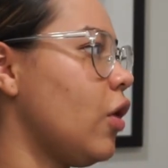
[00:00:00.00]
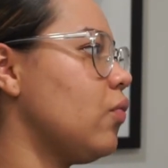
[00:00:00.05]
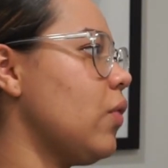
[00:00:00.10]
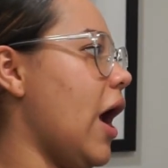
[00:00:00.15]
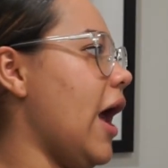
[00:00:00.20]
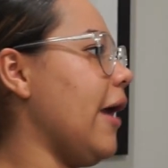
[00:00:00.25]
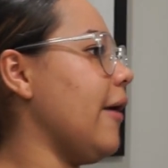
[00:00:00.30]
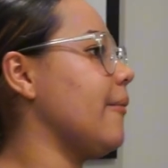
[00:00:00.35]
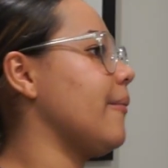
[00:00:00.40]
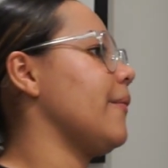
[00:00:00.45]

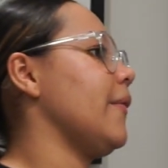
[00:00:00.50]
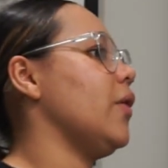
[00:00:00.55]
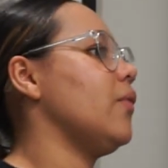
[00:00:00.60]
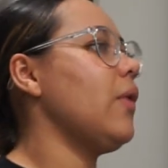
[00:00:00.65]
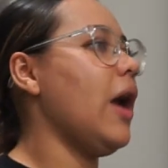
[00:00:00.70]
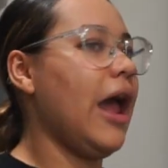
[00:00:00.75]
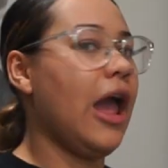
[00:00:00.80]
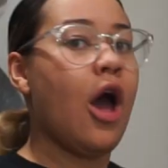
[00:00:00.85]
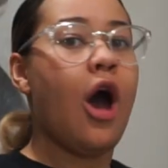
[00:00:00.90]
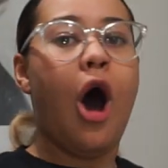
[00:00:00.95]
Right.
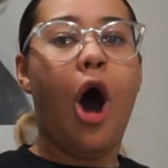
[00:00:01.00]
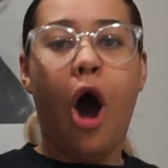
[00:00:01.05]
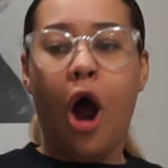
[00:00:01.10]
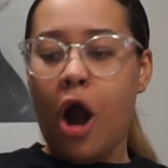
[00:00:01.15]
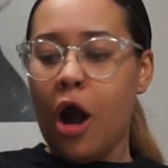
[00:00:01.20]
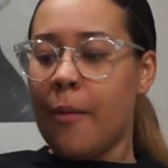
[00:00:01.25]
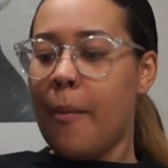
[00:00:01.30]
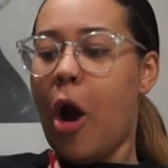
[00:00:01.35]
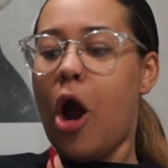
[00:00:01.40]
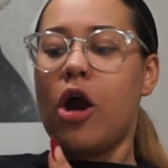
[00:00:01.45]

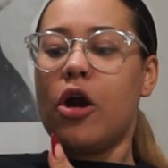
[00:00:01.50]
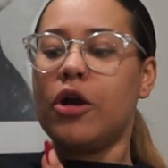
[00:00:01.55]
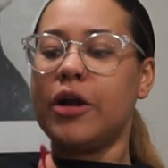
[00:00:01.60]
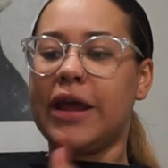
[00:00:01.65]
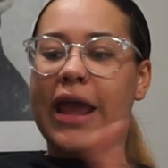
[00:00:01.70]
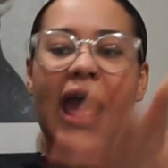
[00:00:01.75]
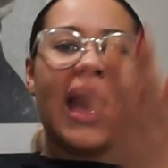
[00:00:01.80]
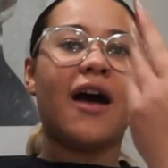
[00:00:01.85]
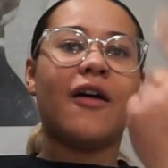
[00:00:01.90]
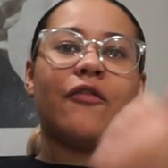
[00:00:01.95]
Arm
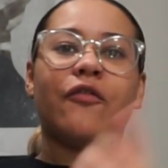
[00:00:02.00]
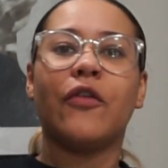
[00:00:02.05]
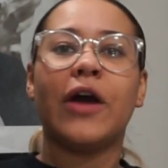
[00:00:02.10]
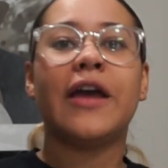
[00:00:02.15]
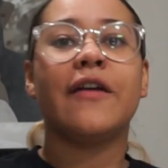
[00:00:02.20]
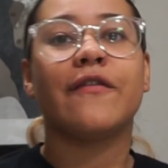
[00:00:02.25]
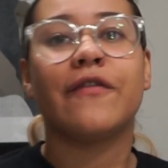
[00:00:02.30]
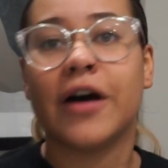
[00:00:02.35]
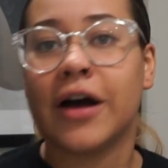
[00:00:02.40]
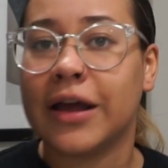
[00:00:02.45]
already
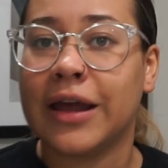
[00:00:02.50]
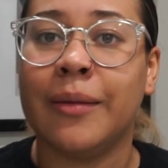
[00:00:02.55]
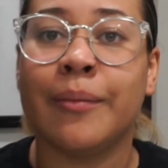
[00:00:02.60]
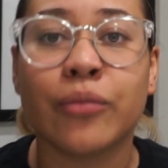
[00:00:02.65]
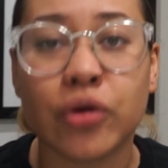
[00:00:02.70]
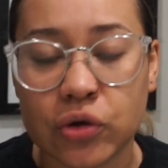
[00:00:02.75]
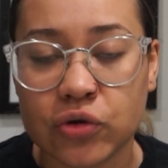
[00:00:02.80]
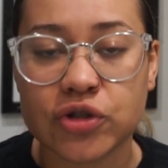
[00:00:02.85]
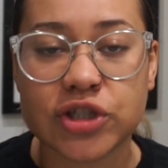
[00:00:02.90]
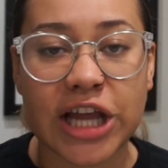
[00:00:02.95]
halfway fucking
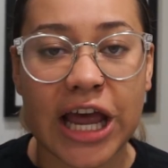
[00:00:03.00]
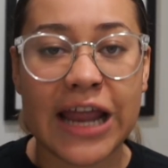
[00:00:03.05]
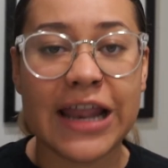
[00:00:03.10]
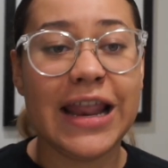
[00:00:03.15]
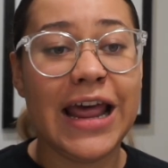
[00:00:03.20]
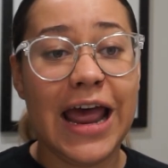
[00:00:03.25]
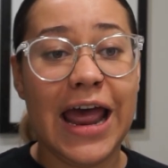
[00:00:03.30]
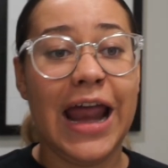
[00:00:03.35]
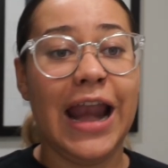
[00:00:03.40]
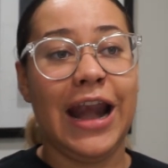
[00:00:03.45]
bruised, and
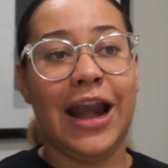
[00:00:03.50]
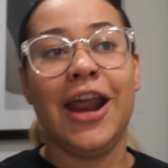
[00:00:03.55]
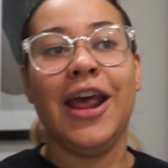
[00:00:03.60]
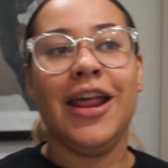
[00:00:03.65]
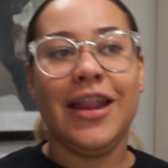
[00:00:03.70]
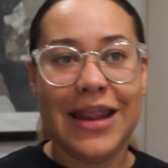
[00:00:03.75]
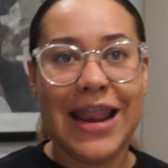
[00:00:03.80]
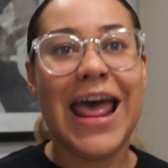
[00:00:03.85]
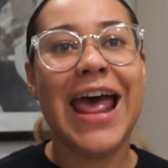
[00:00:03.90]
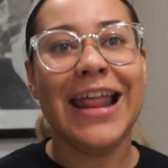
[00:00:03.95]
then
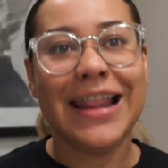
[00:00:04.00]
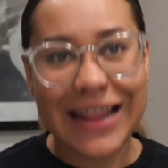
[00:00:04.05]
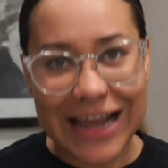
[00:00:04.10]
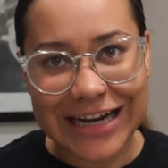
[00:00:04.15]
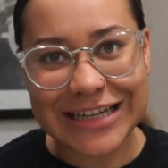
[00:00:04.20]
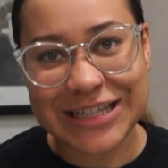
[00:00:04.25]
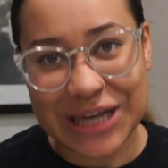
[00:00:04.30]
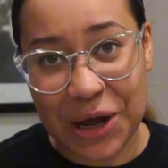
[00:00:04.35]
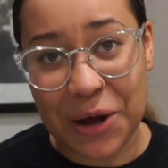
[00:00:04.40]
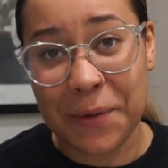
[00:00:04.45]

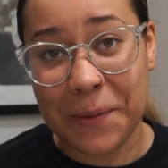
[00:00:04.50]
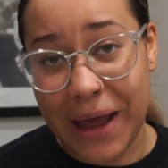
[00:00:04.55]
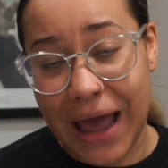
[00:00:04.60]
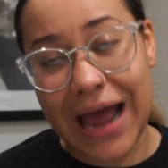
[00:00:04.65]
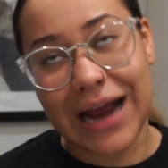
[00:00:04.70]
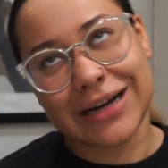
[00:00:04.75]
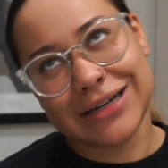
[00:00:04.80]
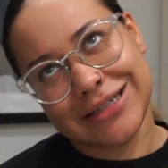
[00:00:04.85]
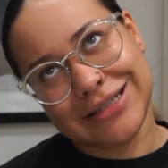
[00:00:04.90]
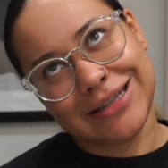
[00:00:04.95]
they tell me,
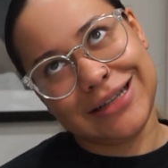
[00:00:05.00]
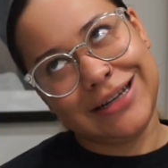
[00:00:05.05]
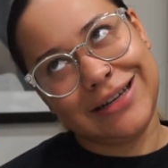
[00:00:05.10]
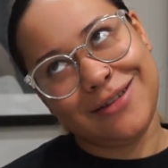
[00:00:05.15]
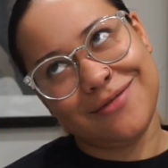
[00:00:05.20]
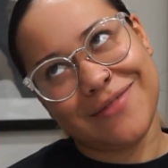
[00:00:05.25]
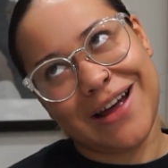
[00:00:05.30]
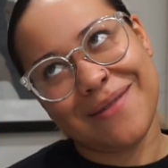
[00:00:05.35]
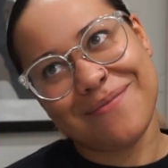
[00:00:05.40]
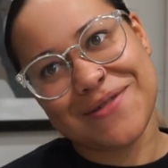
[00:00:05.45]
actually,
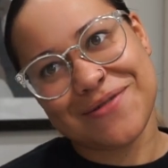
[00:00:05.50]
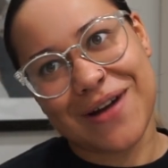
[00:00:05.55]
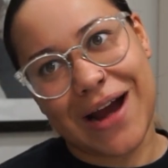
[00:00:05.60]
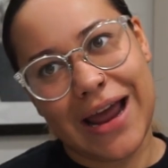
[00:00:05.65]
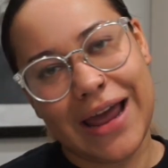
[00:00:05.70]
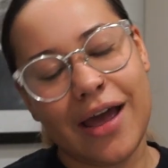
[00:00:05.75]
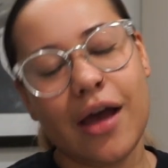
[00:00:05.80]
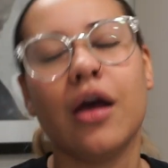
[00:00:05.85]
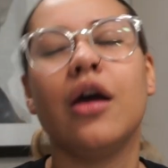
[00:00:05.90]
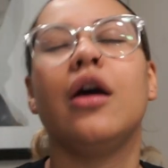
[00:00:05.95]
you might be right.